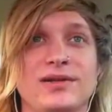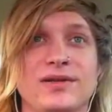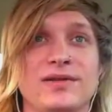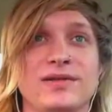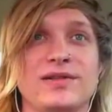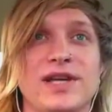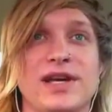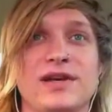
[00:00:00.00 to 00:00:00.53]

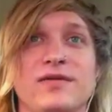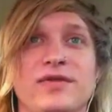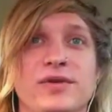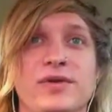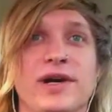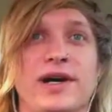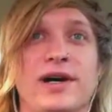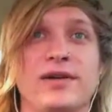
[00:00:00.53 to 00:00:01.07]
Dan flew
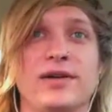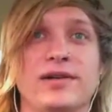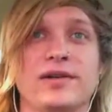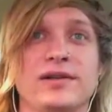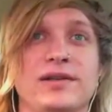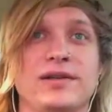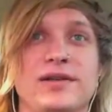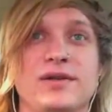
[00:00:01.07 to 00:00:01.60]
out, and
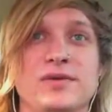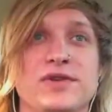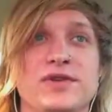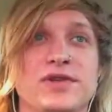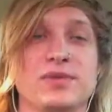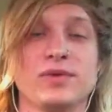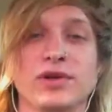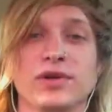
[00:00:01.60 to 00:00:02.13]
he was just a
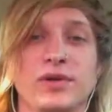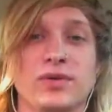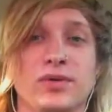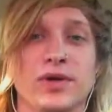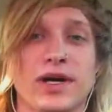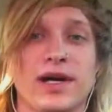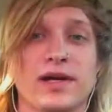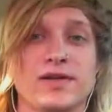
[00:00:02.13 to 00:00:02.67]
really cool guy.
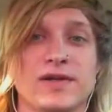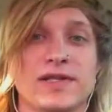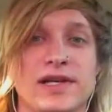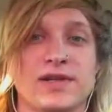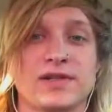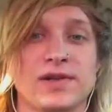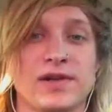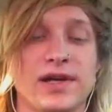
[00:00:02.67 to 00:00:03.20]
Took us out to
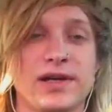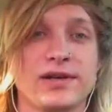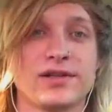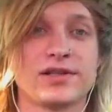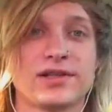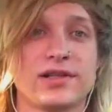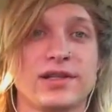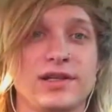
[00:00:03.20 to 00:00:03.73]
lunch,
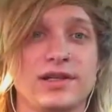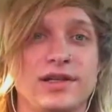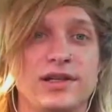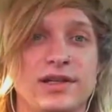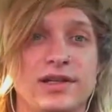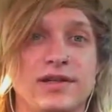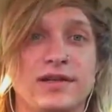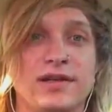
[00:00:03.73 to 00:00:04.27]
and
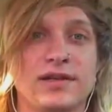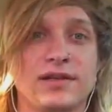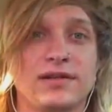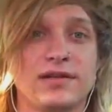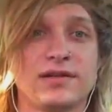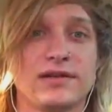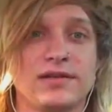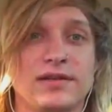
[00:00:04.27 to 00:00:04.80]

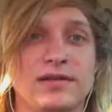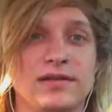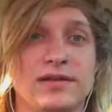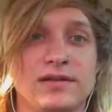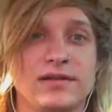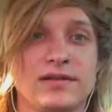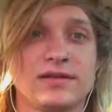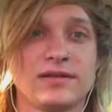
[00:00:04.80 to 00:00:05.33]

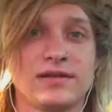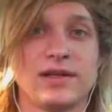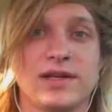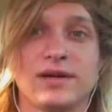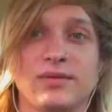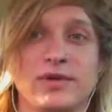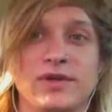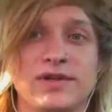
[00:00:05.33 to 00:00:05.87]
yeah, we
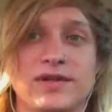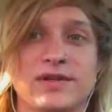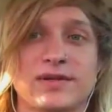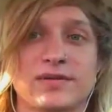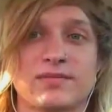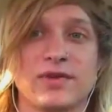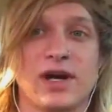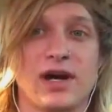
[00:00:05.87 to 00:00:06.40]

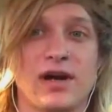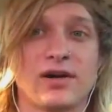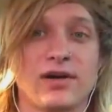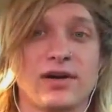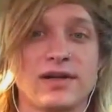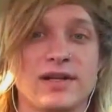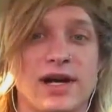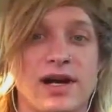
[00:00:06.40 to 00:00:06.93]
got our
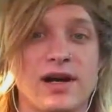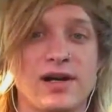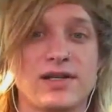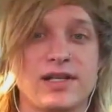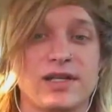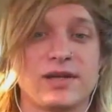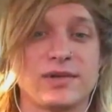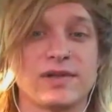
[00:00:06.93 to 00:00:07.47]
entire
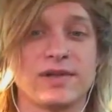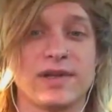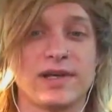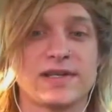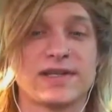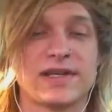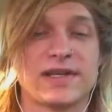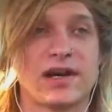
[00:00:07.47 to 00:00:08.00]
team at like
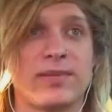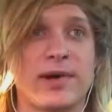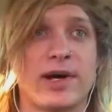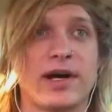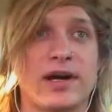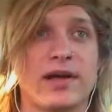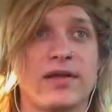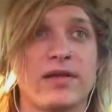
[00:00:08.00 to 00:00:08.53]
South
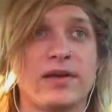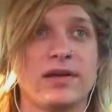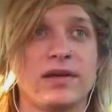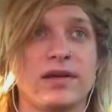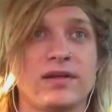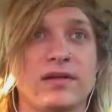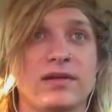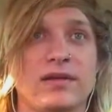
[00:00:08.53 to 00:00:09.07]
by
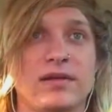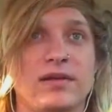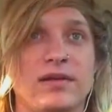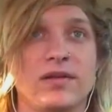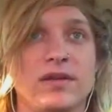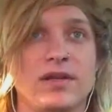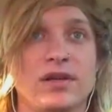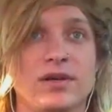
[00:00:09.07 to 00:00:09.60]
the
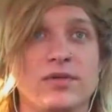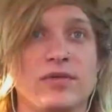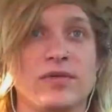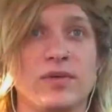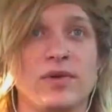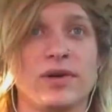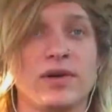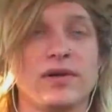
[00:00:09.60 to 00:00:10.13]
year
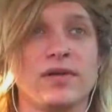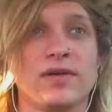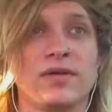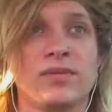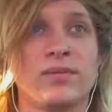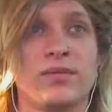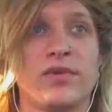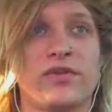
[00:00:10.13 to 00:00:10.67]
before,
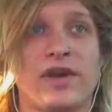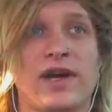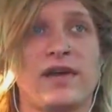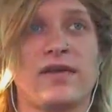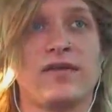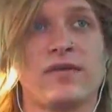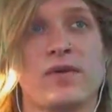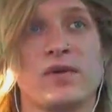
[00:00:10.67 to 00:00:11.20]
besides
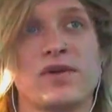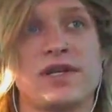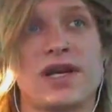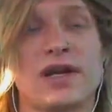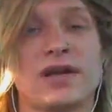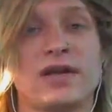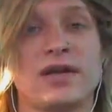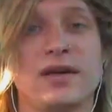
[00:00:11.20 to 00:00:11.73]
of course
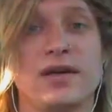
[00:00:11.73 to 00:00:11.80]
Dan.